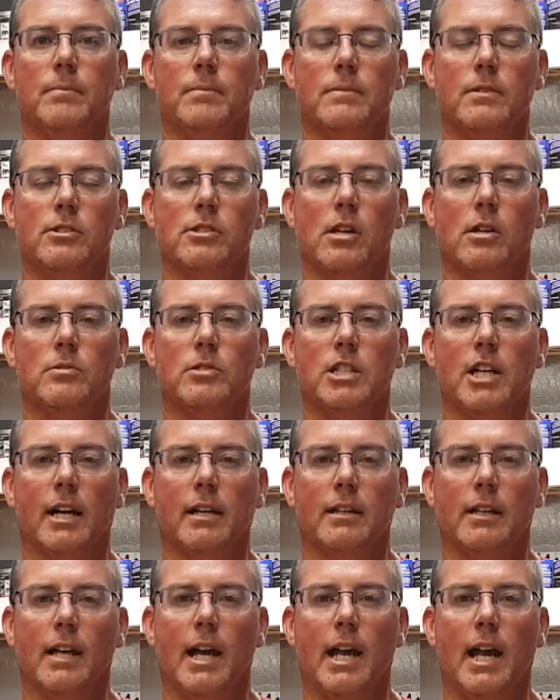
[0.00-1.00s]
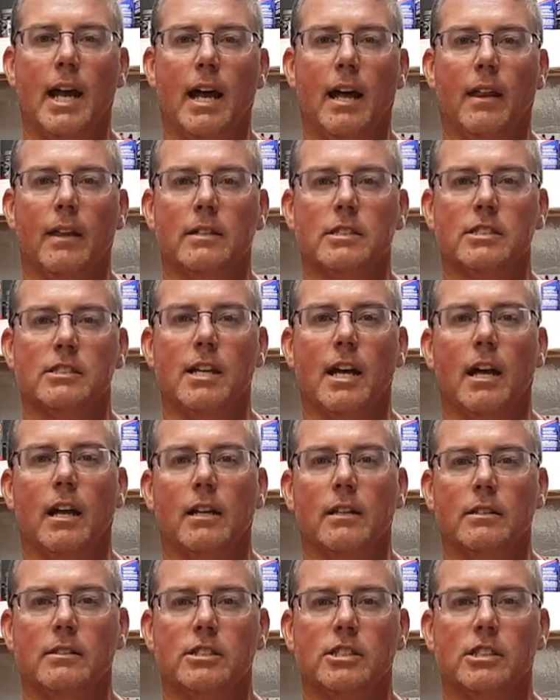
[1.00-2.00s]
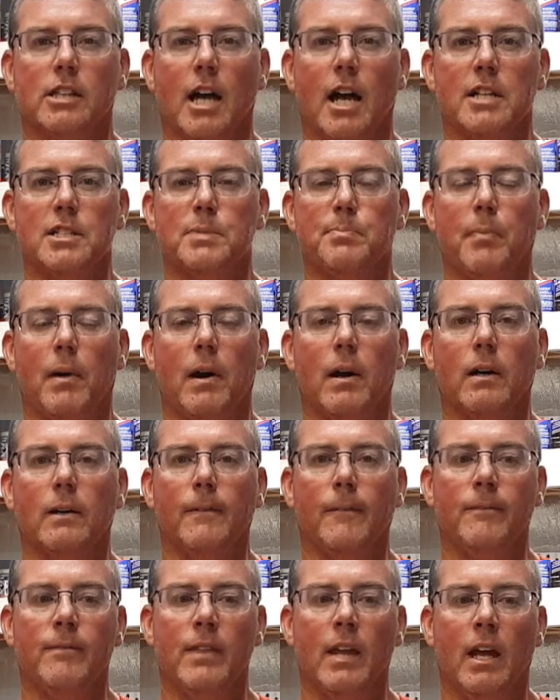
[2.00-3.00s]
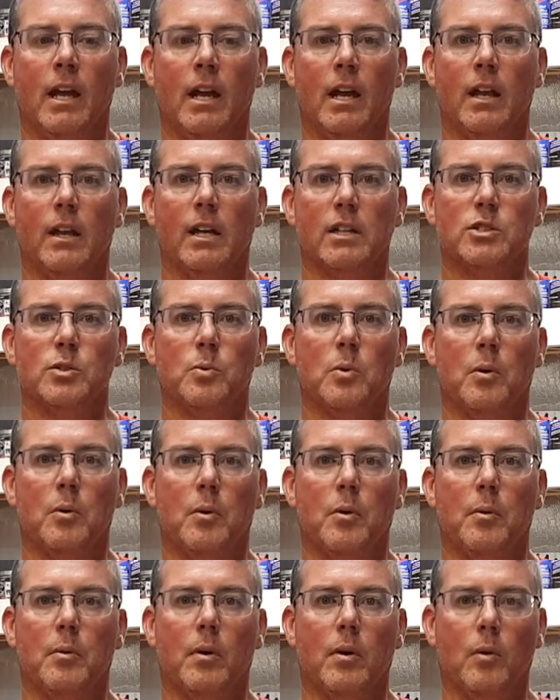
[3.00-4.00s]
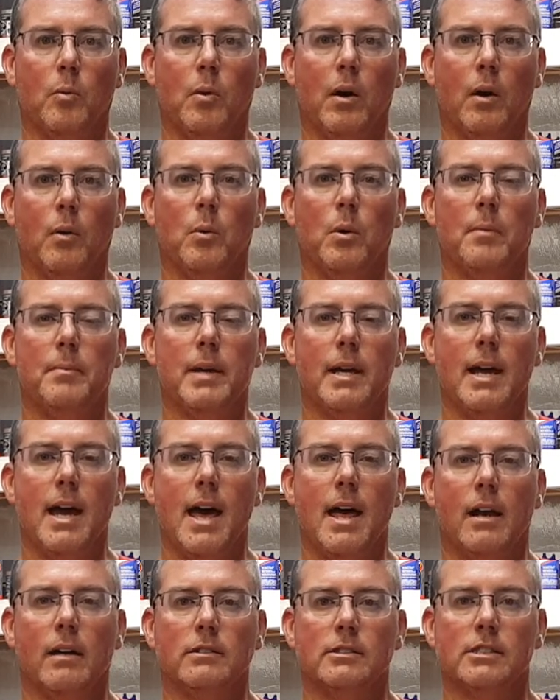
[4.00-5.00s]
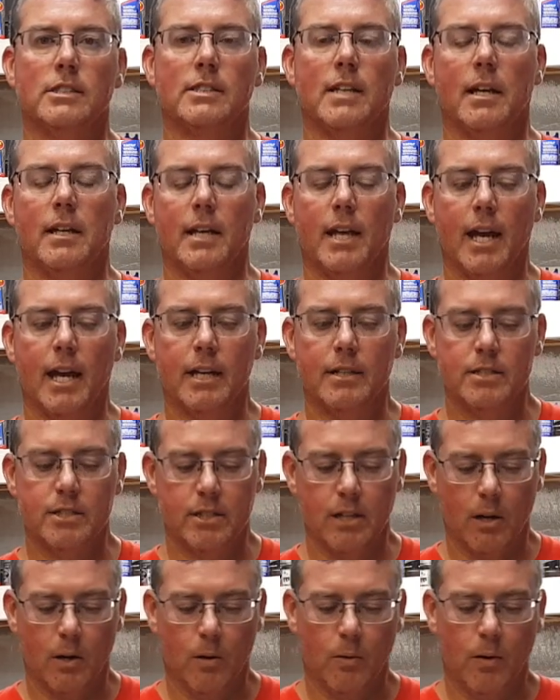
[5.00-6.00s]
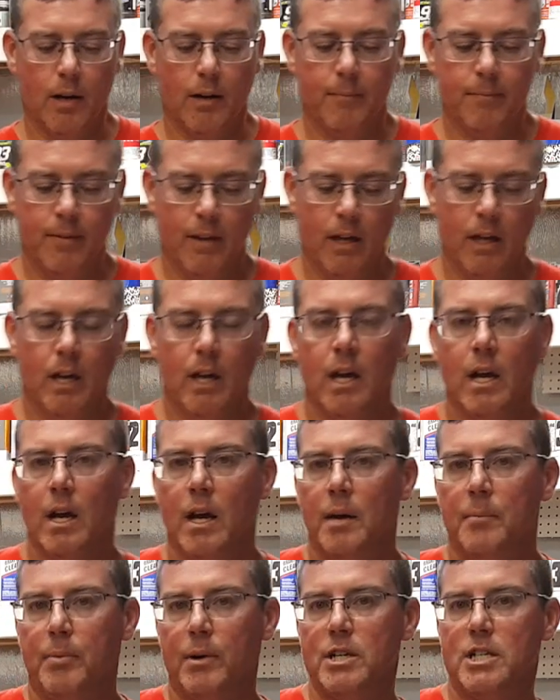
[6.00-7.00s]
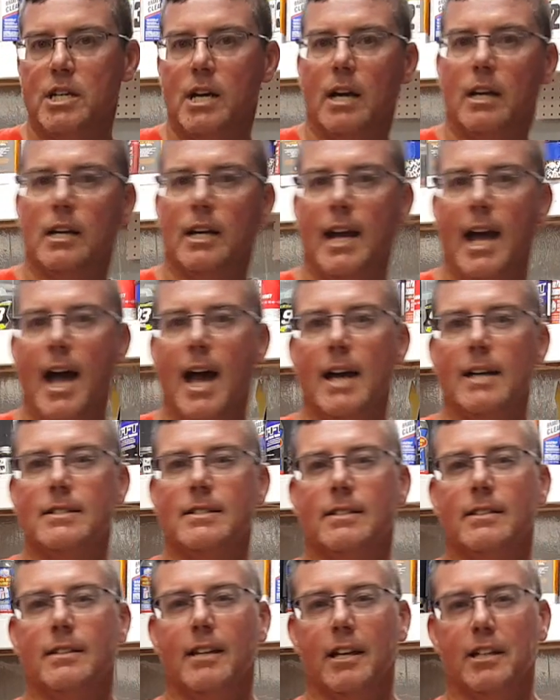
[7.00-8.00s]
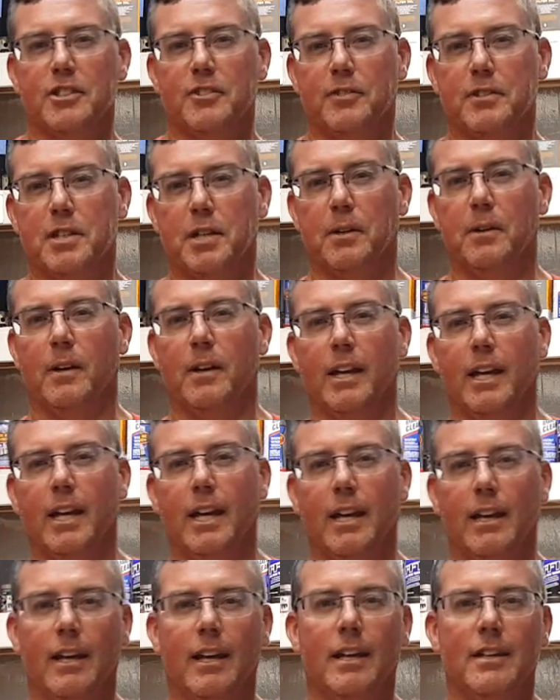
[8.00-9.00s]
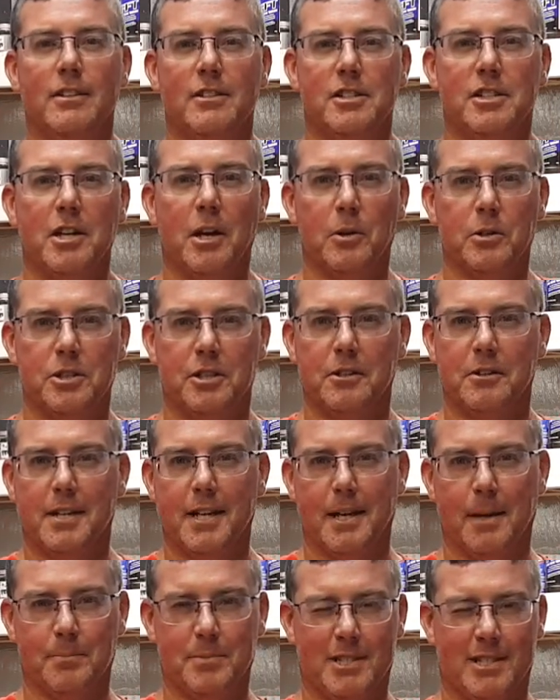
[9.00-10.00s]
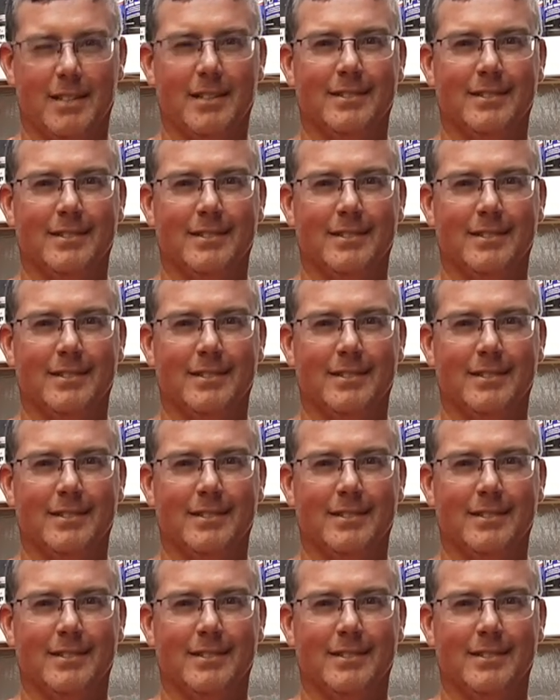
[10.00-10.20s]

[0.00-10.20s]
So check that out. It's down at Scottsburg. That's where we'll be at on Sunday. So appreciate you guys. Thanks for tuning in, and show us your tips.